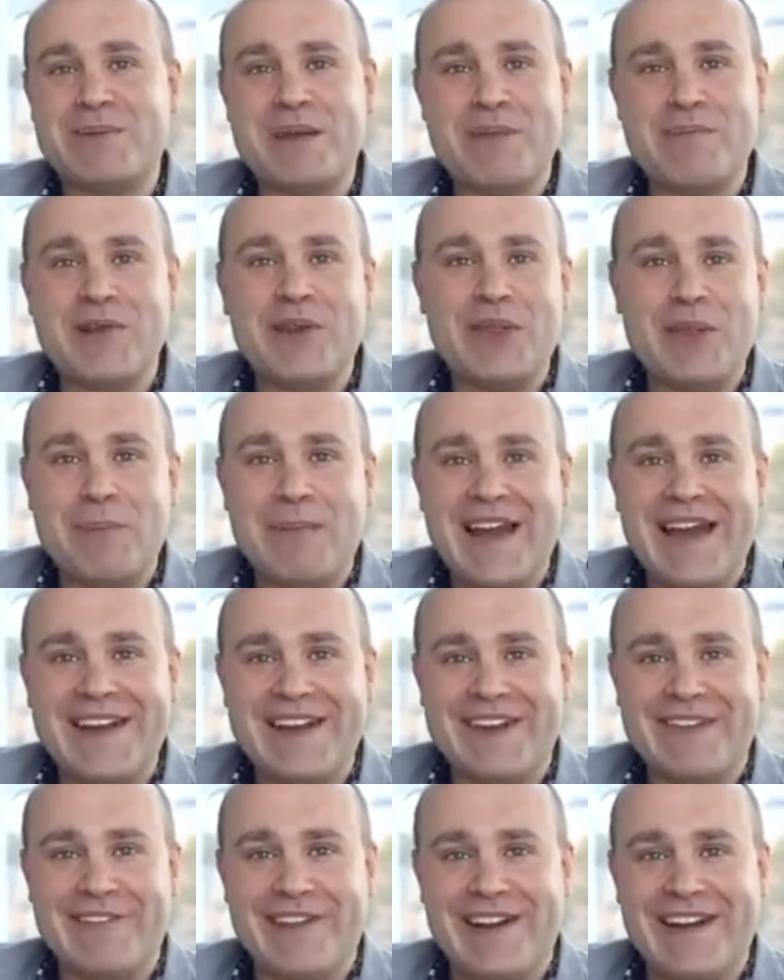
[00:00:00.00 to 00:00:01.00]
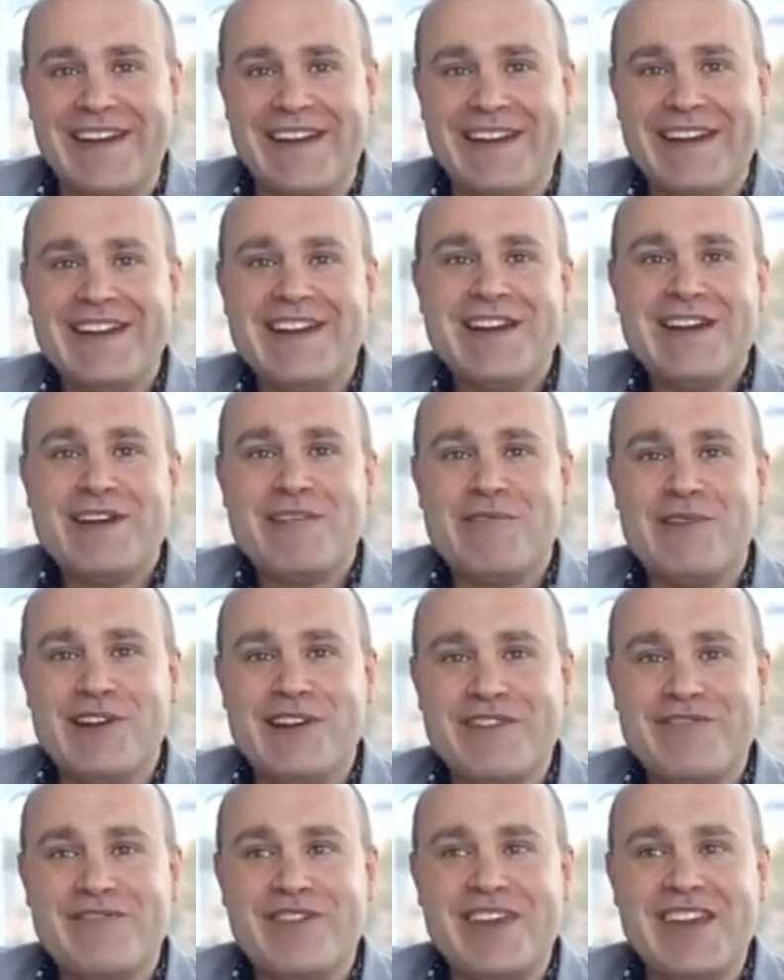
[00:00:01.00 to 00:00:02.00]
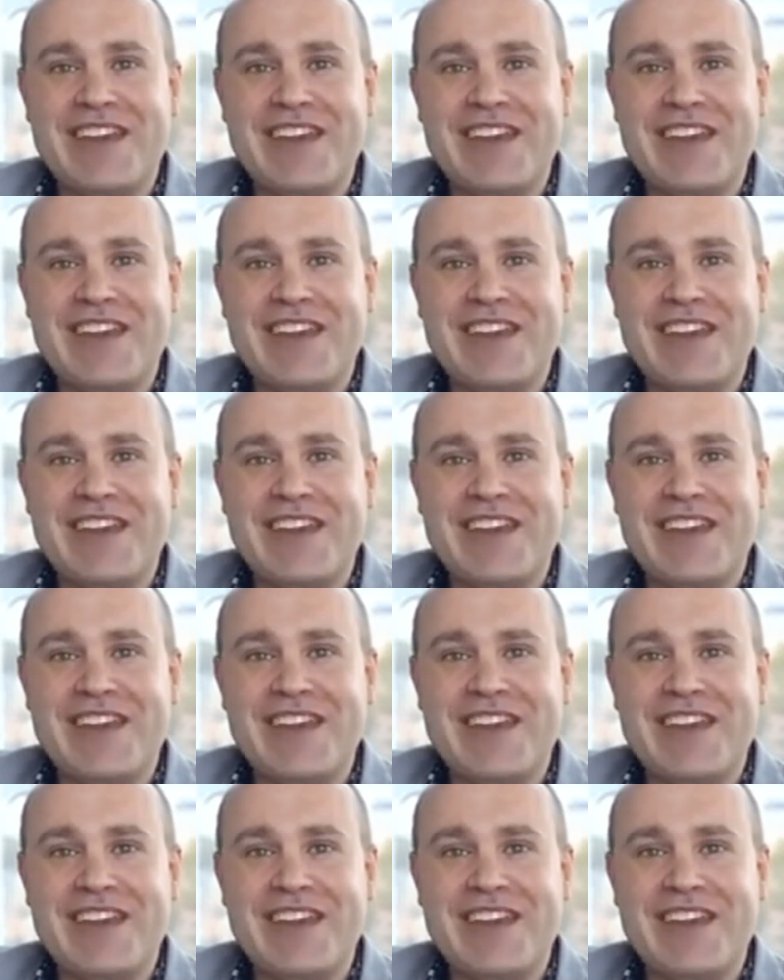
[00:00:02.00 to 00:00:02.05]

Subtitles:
people on the planet, right? One of